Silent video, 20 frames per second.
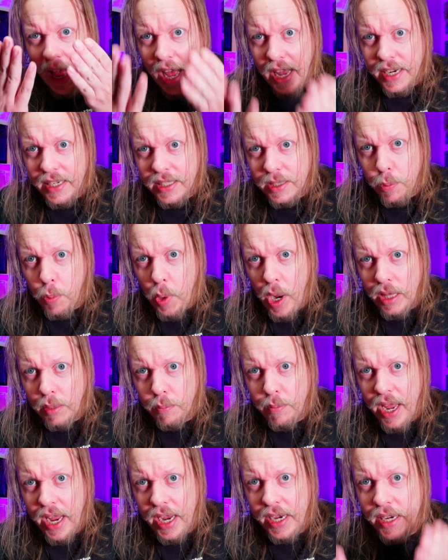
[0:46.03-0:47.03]
and it's well
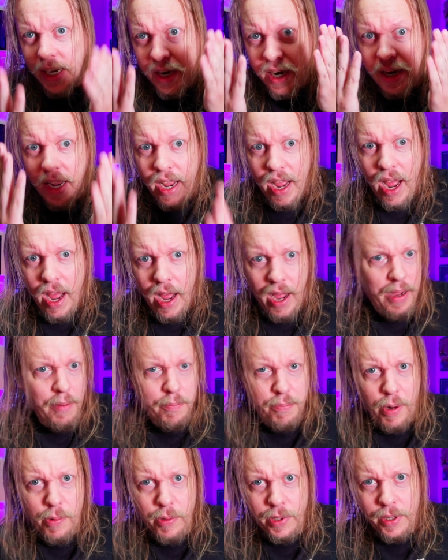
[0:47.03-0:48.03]
made,
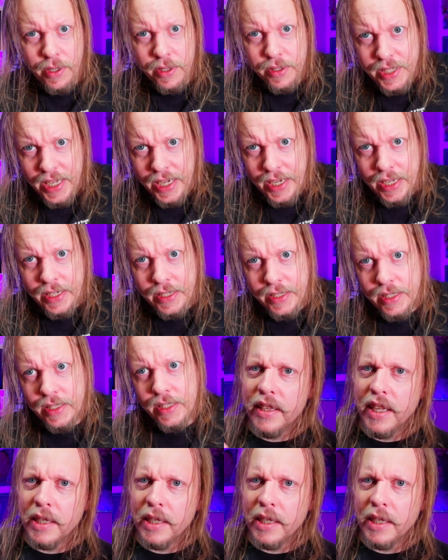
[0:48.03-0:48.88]
I'm probably gonna dig it.